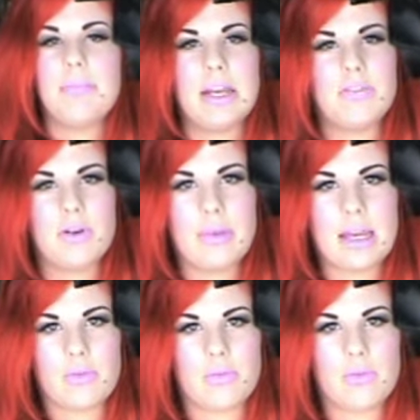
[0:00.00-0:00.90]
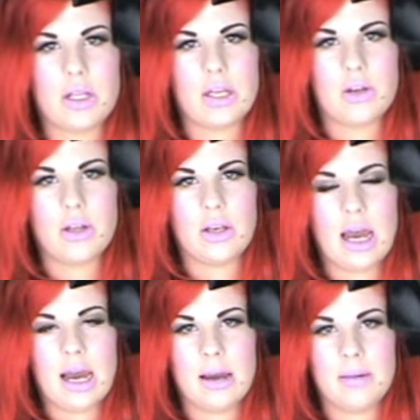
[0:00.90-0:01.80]
Benefit make a really good
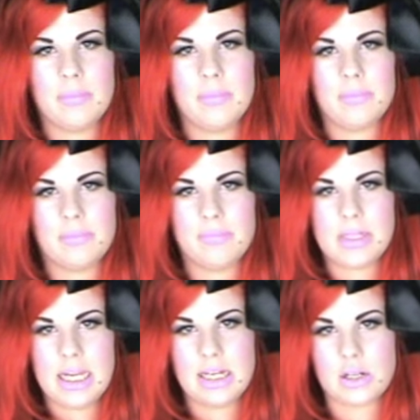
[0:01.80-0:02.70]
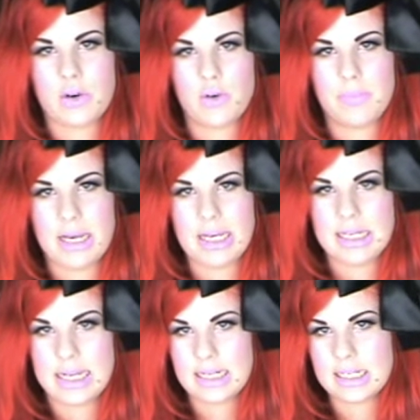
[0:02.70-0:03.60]
tint called Benny
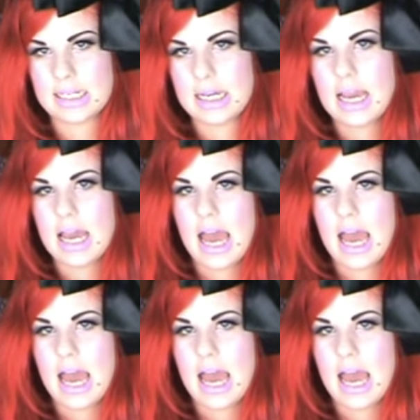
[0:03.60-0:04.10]
Tint,